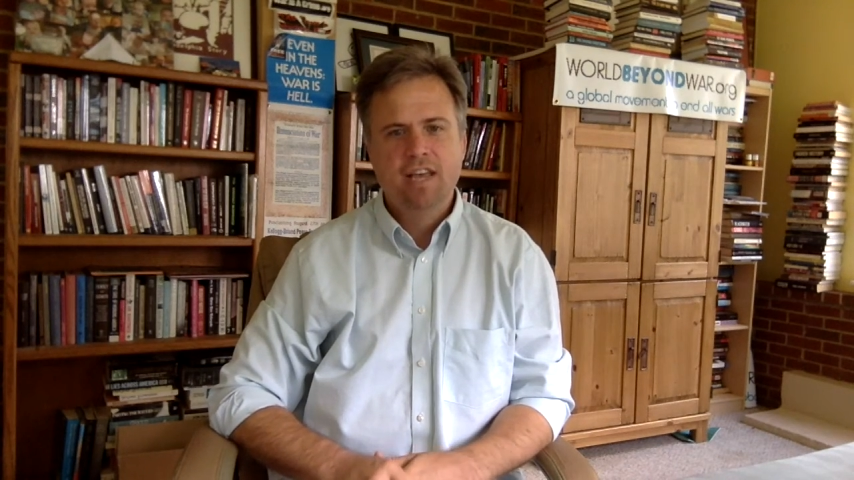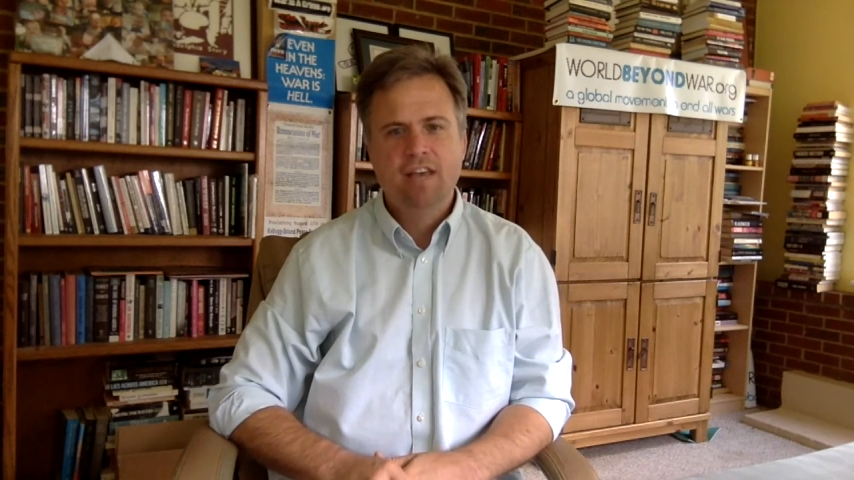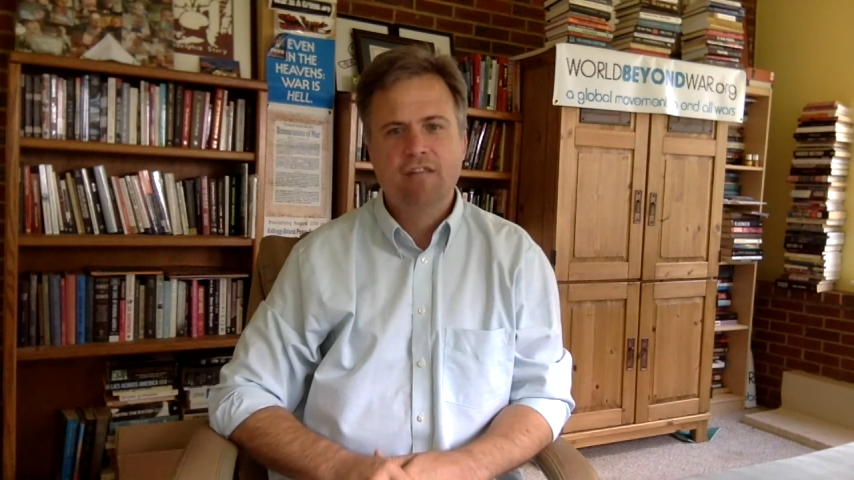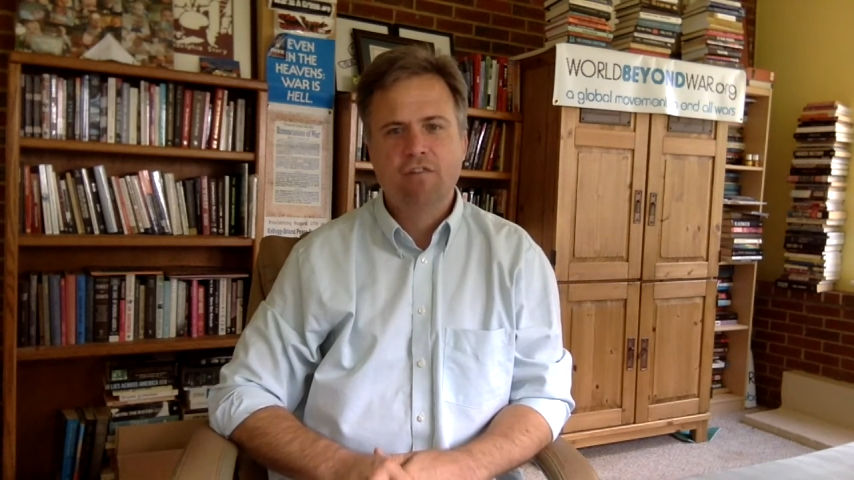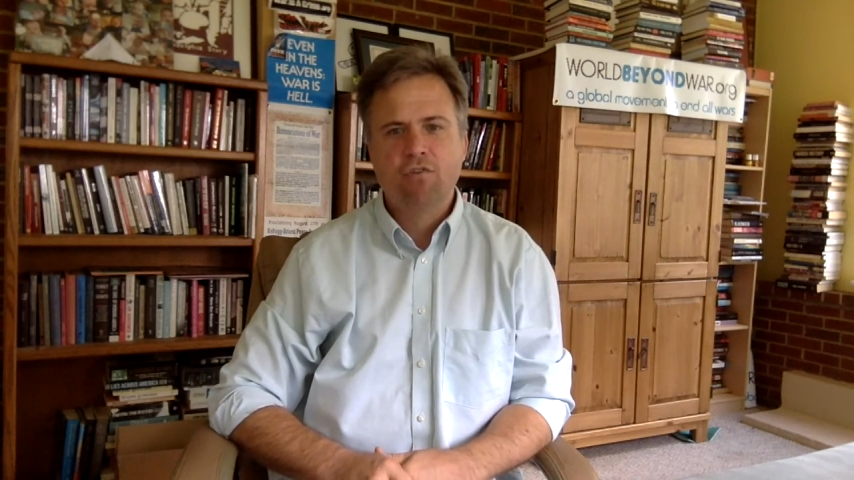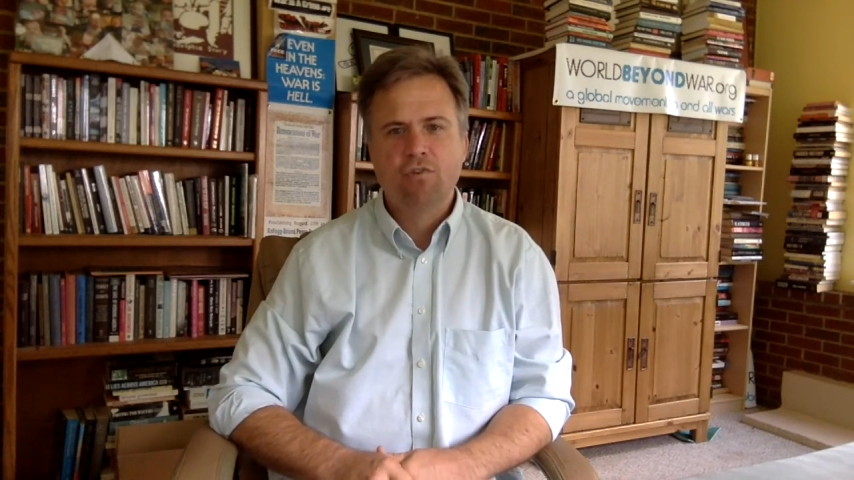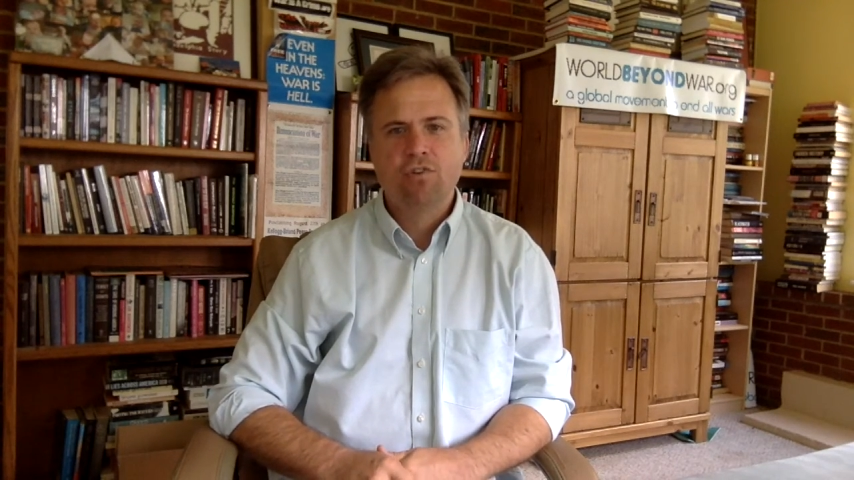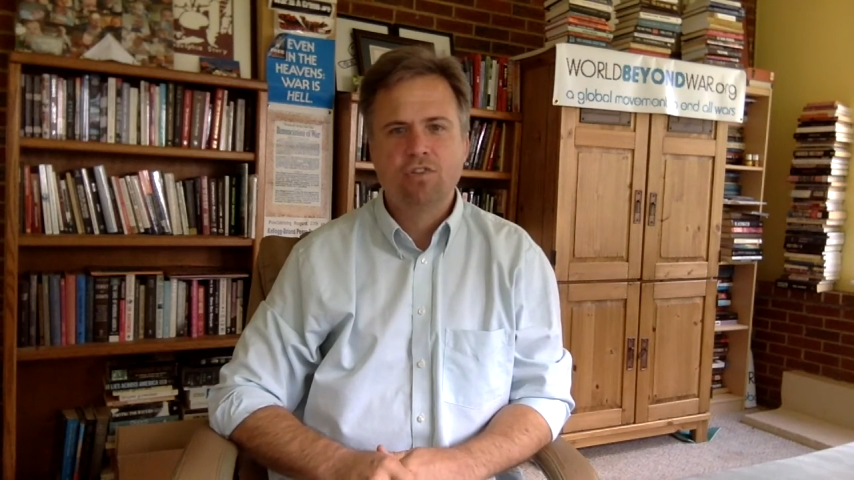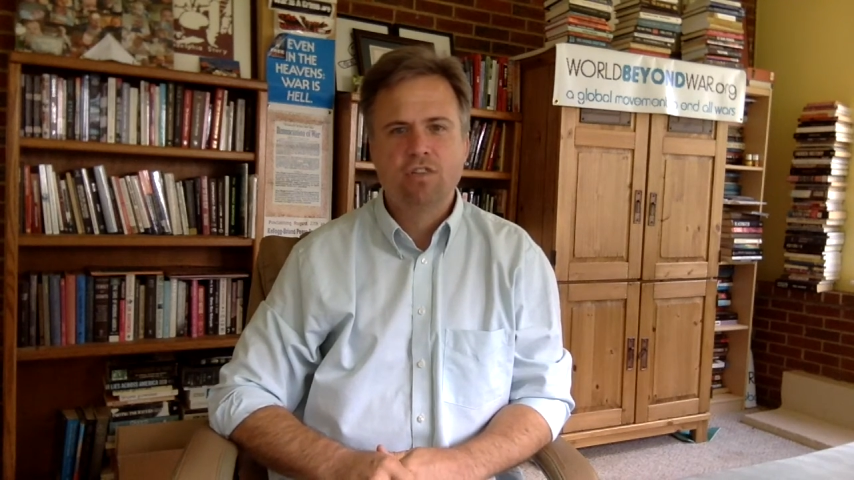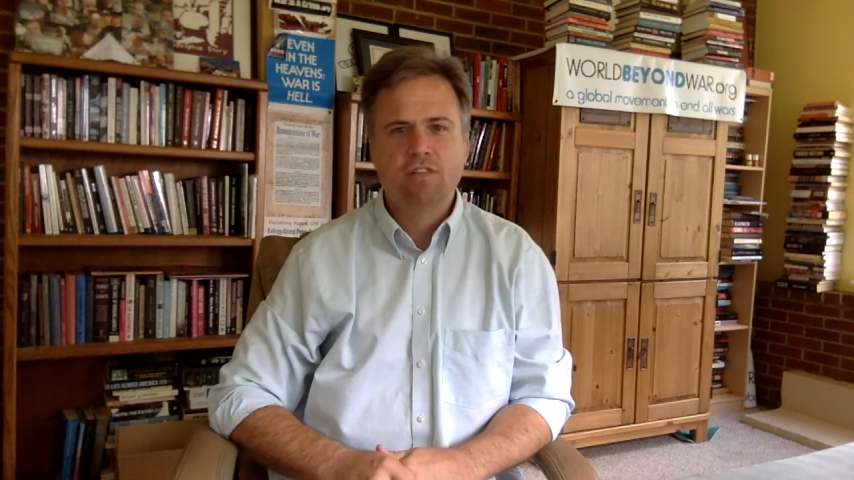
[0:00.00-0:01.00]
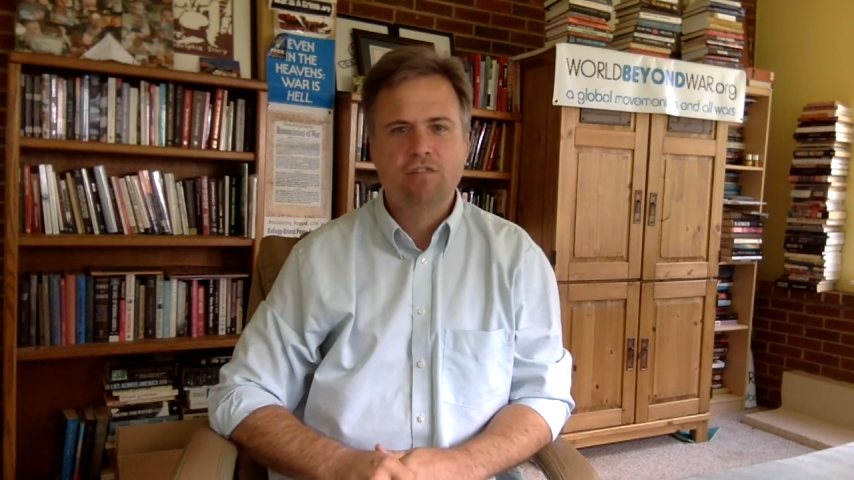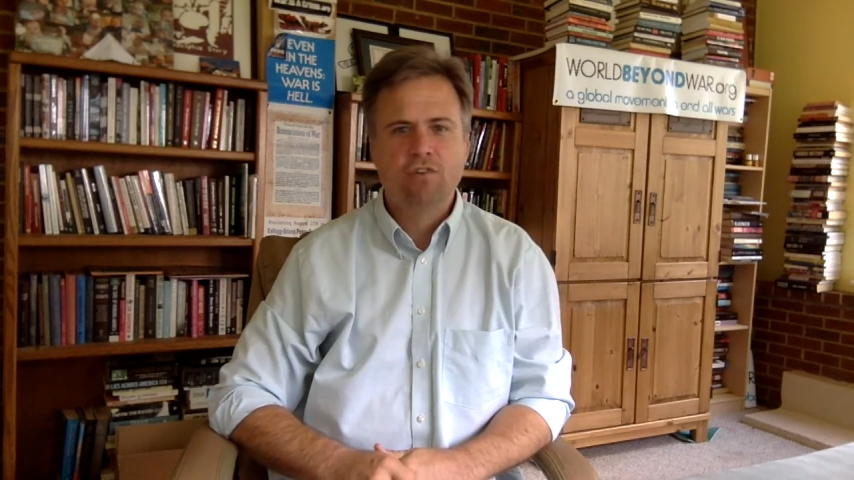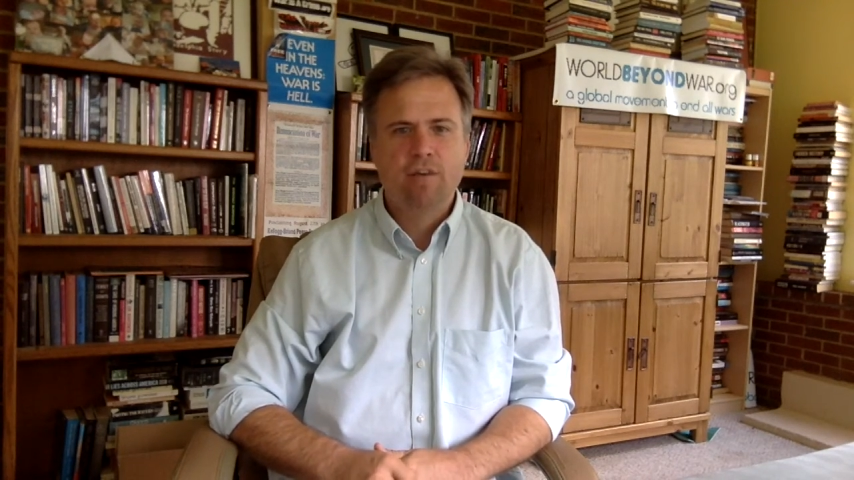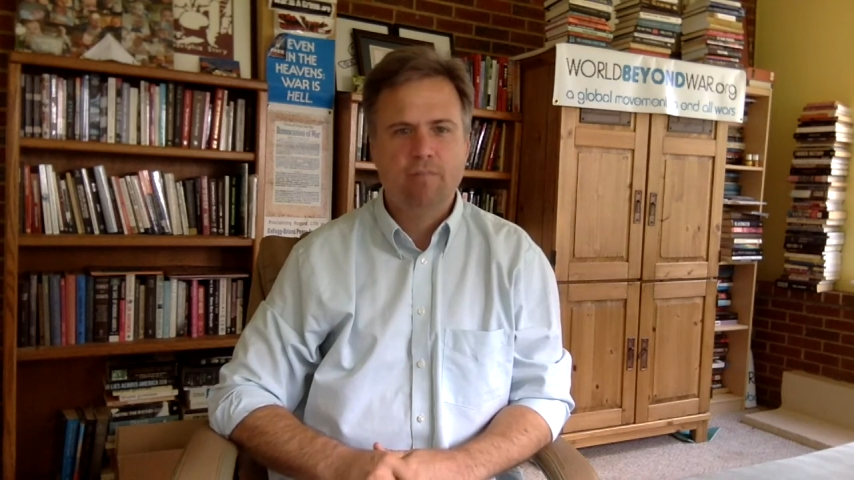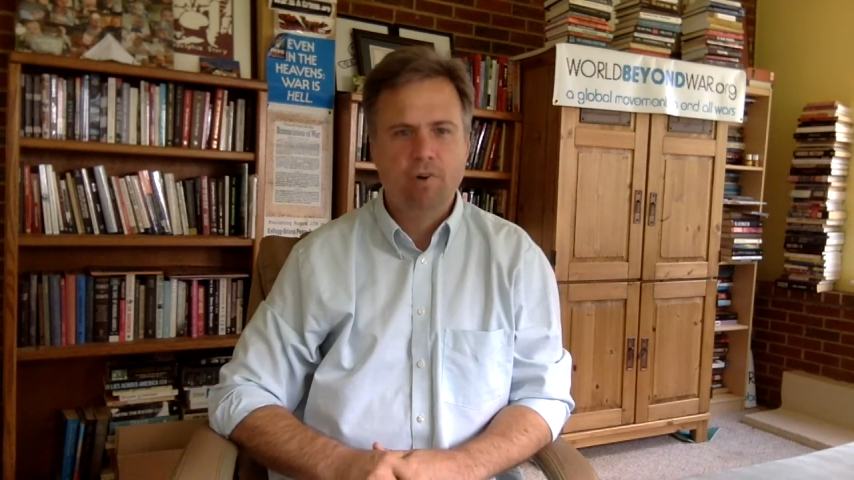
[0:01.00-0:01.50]
And of course, they've
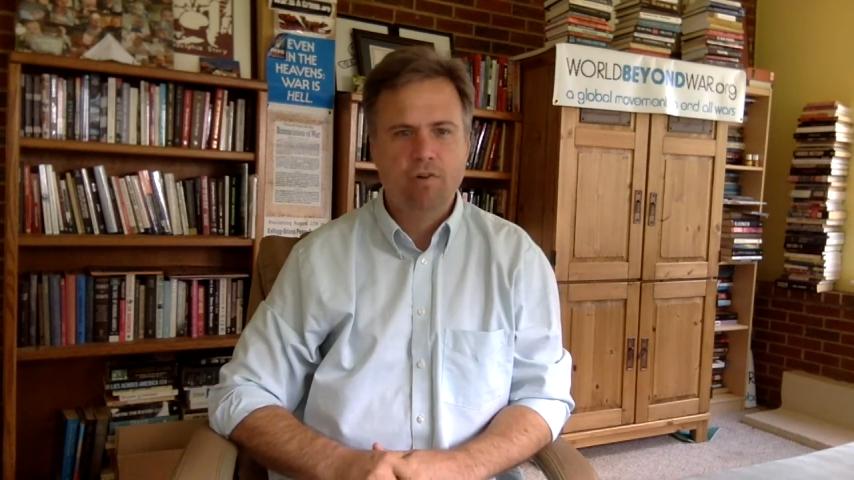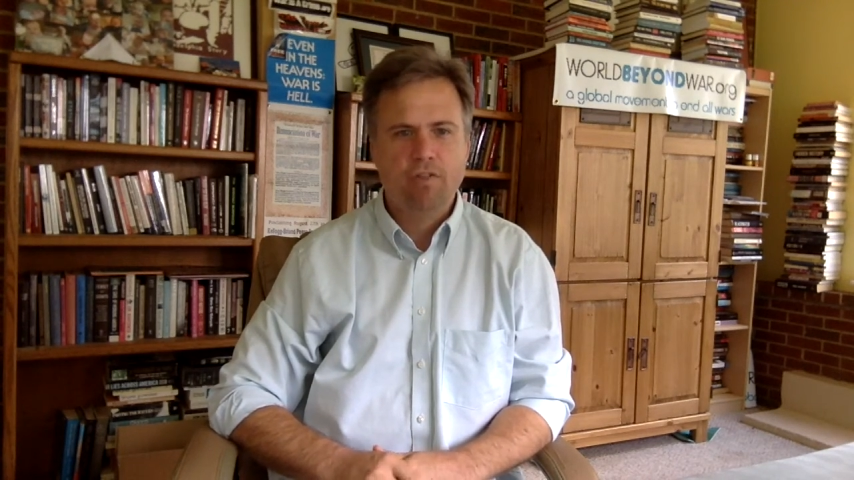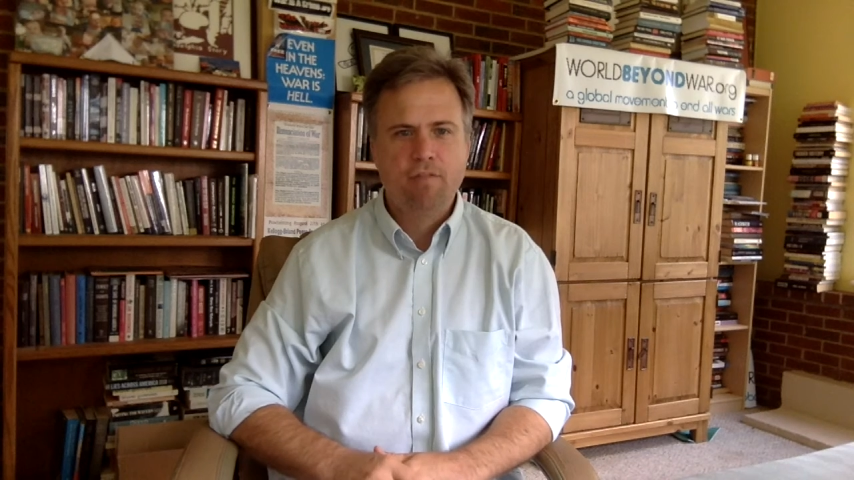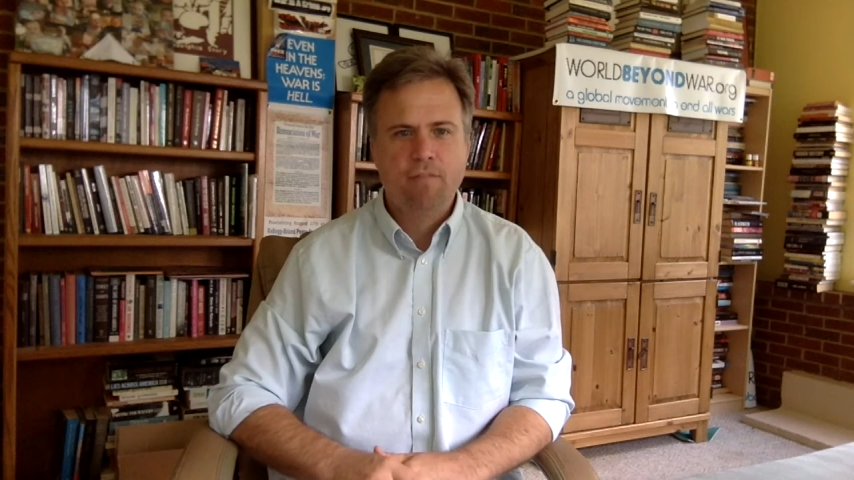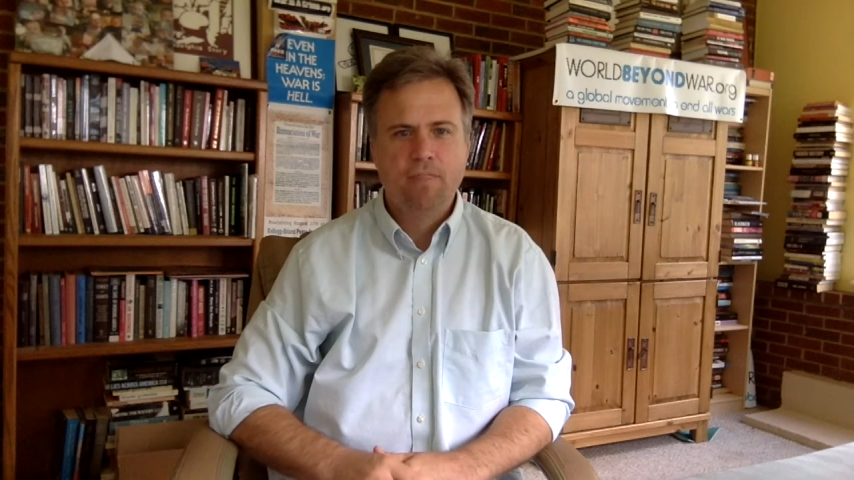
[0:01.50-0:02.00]
tried both.